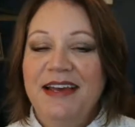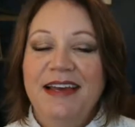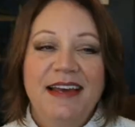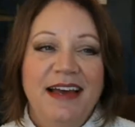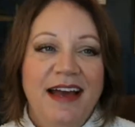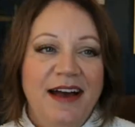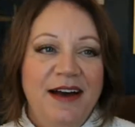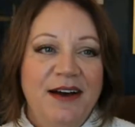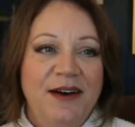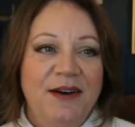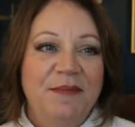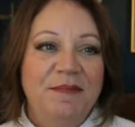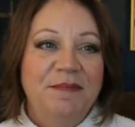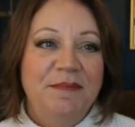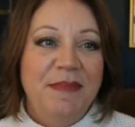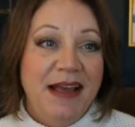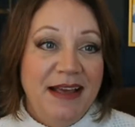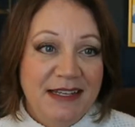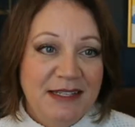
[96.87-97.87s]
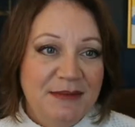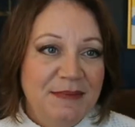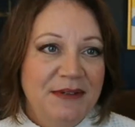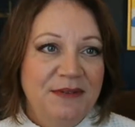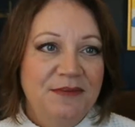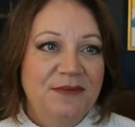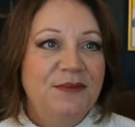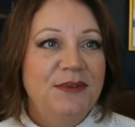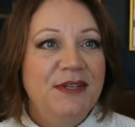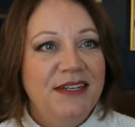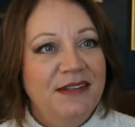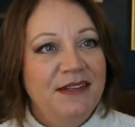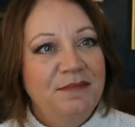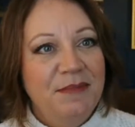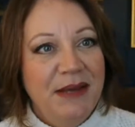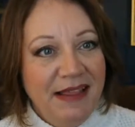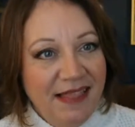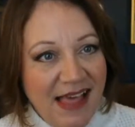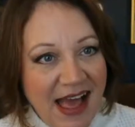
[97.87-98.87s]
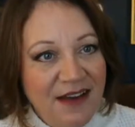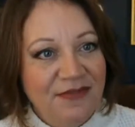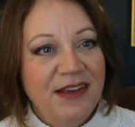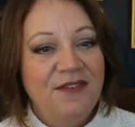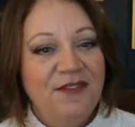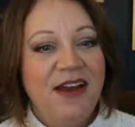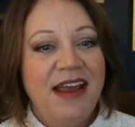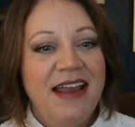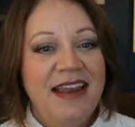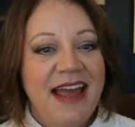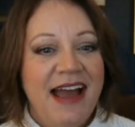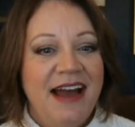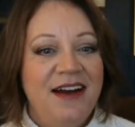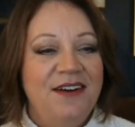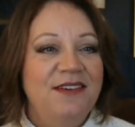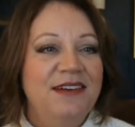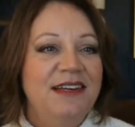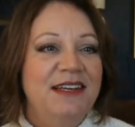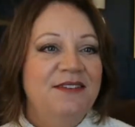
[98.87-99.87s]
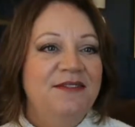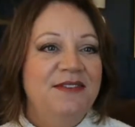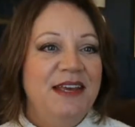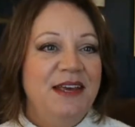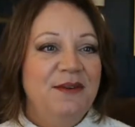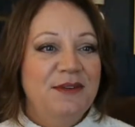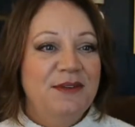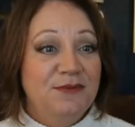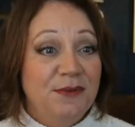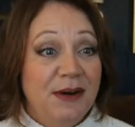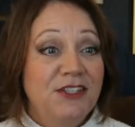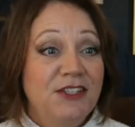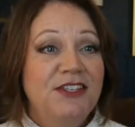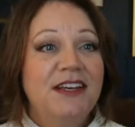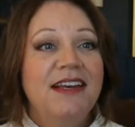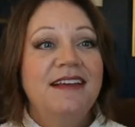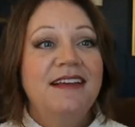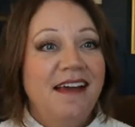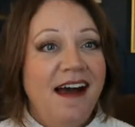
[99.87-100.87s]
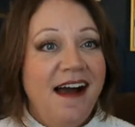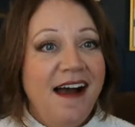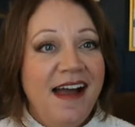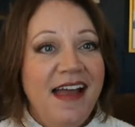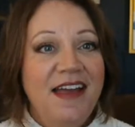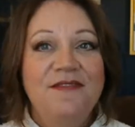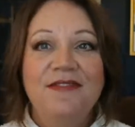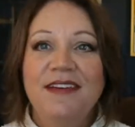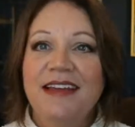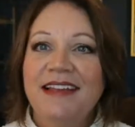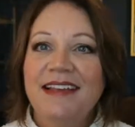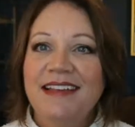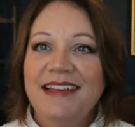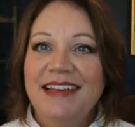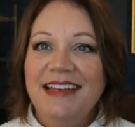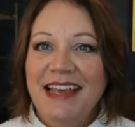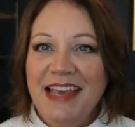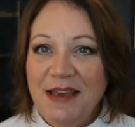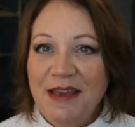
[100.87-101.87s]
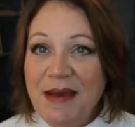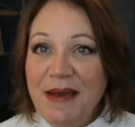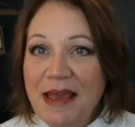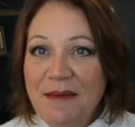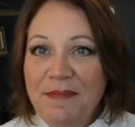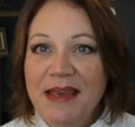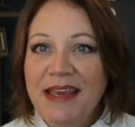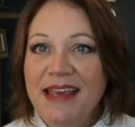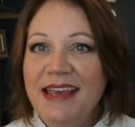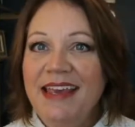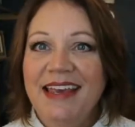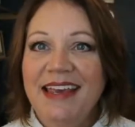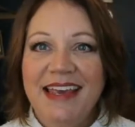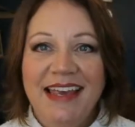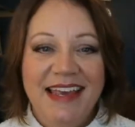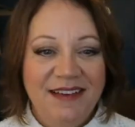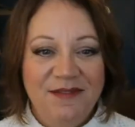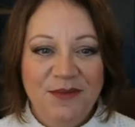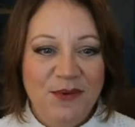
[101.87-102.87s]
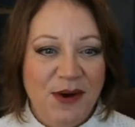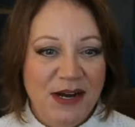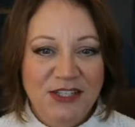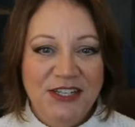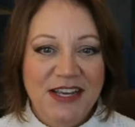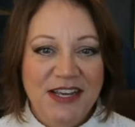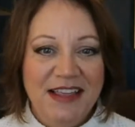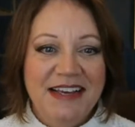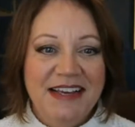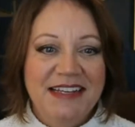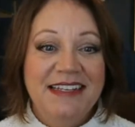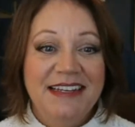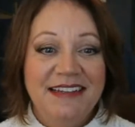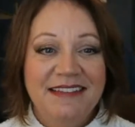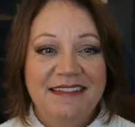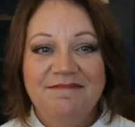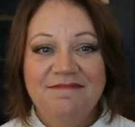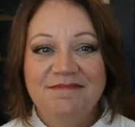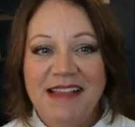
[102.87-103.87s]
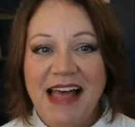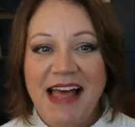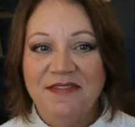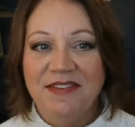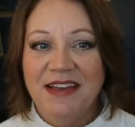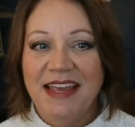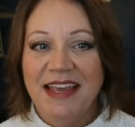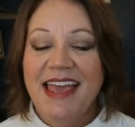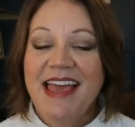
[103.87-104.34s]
My husband would be laughing right now if he was watching live, and he may be watching this and laughing.